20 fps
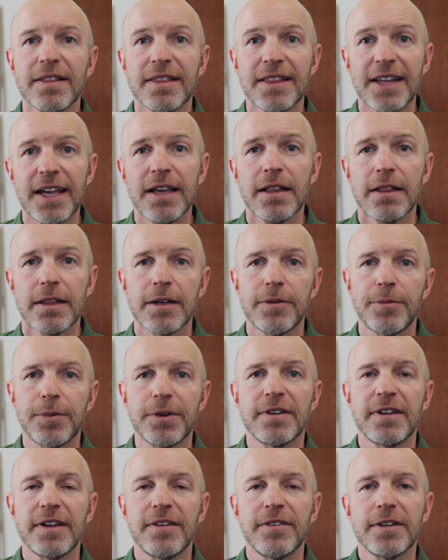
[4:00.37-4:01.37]
to legally
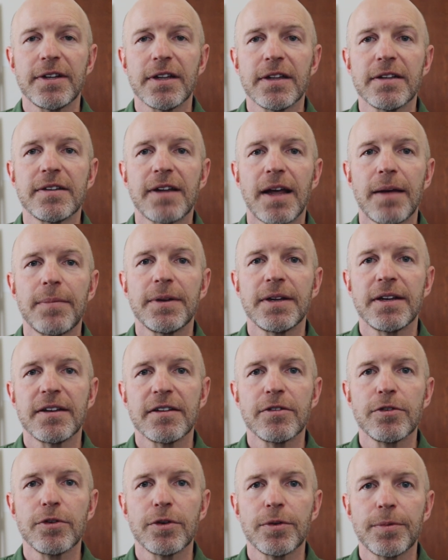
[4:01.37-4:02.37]
receive psilocybin
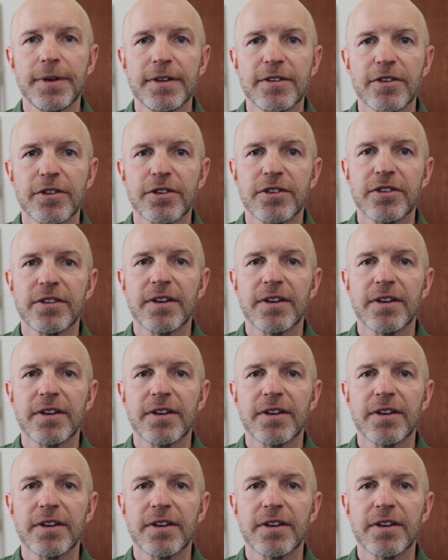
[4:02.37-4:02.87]
is through a research